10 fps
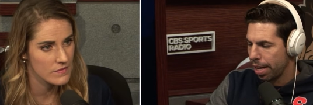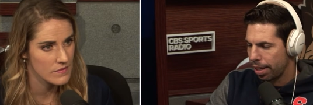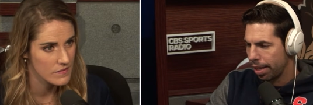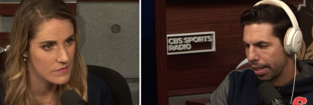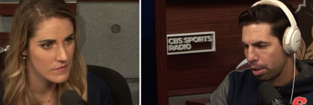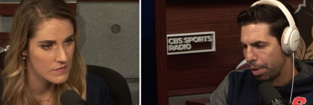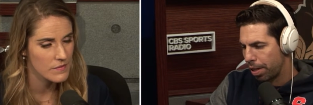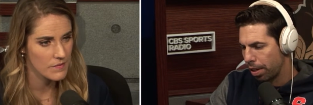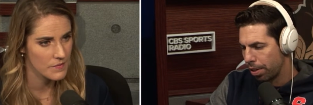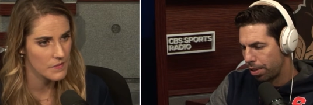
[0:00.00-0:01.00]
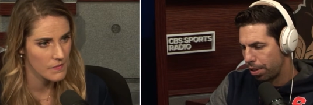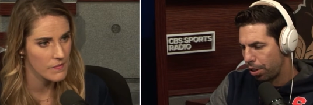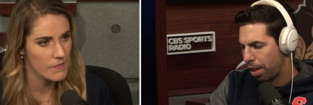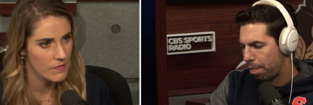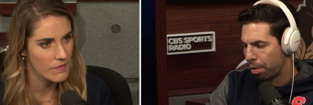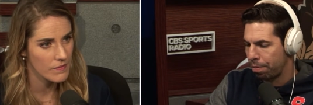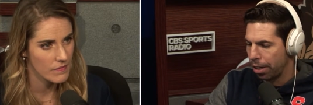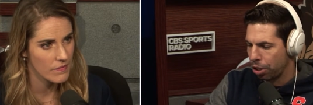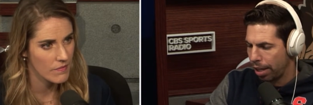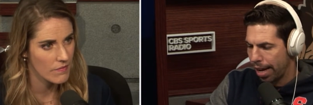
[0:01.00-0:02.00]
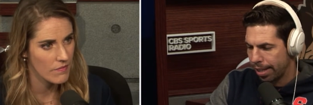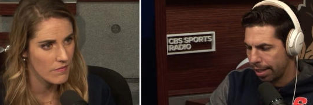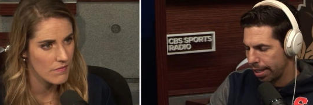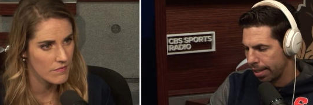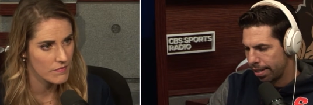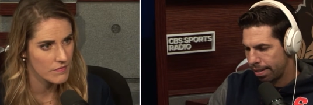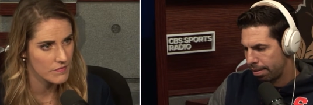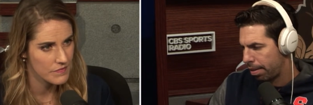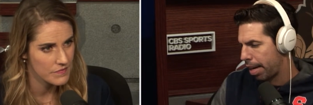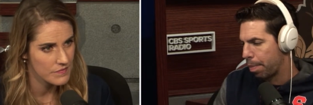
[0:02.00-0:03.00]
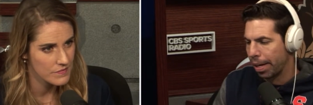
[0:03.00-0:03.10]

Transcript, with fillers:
Speaker 1: athletics, because you'll have professional athletes like